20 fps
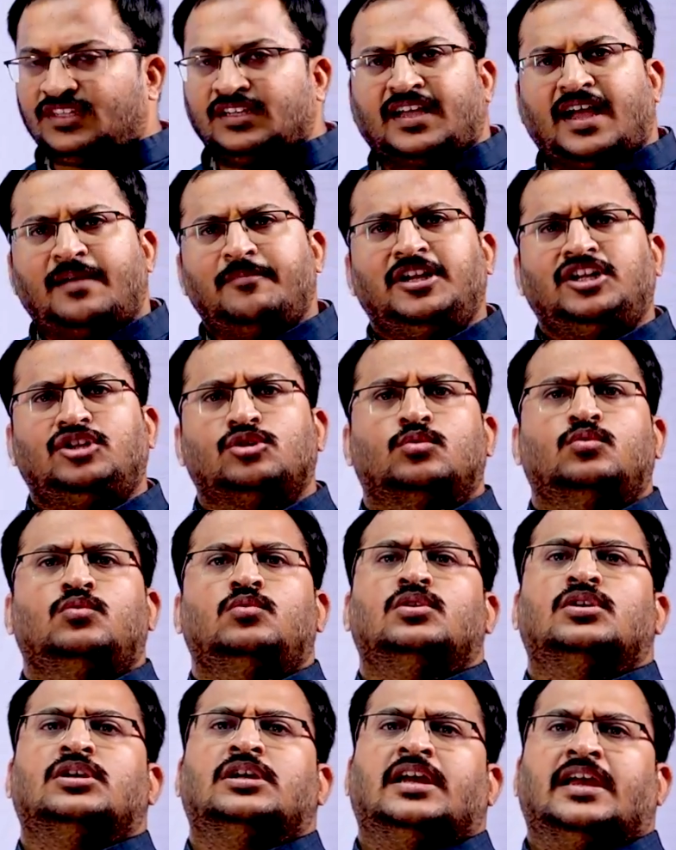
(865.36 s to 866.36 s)
coming
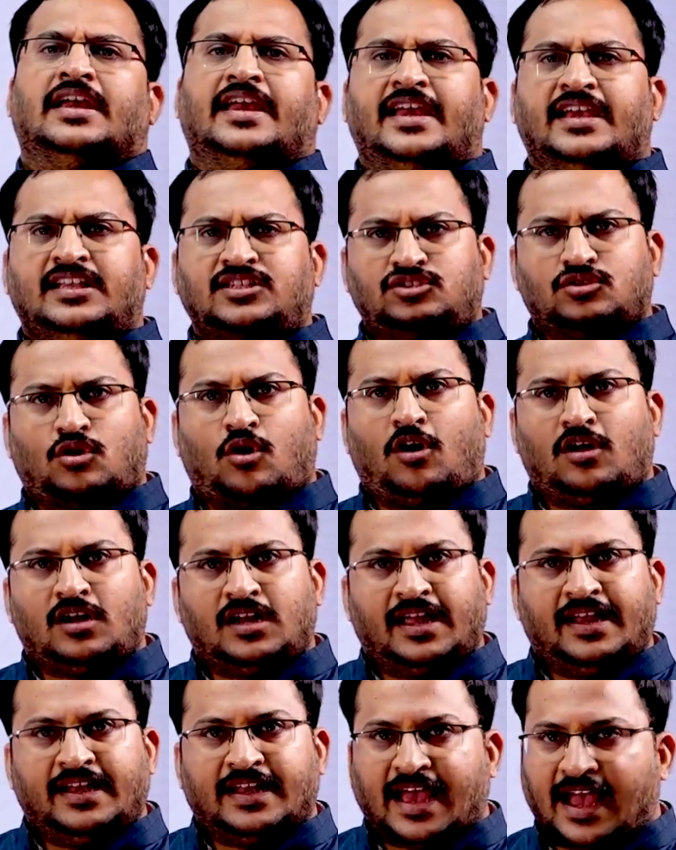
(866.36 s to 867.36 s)
to ACE
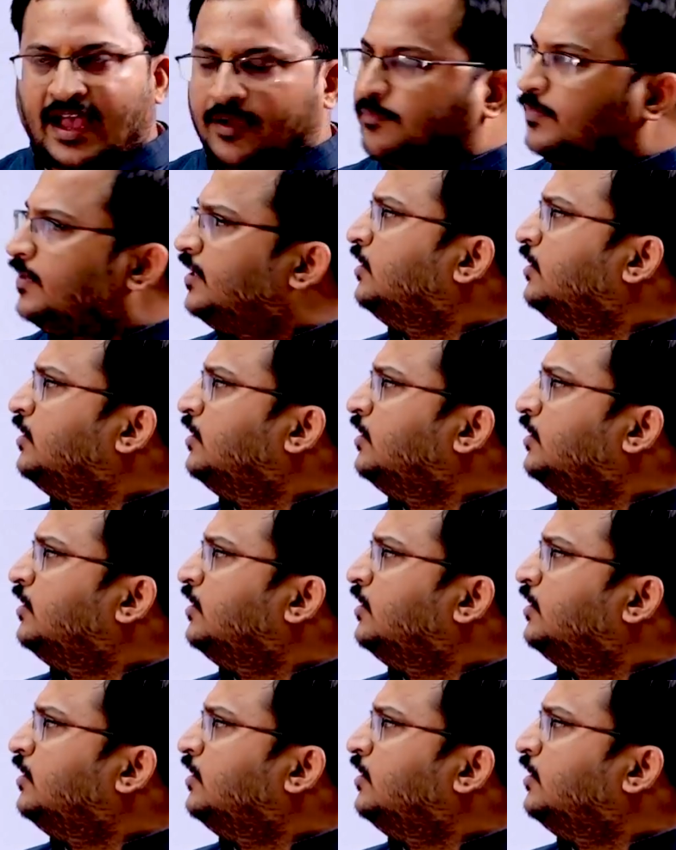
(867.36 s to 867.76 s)
online app.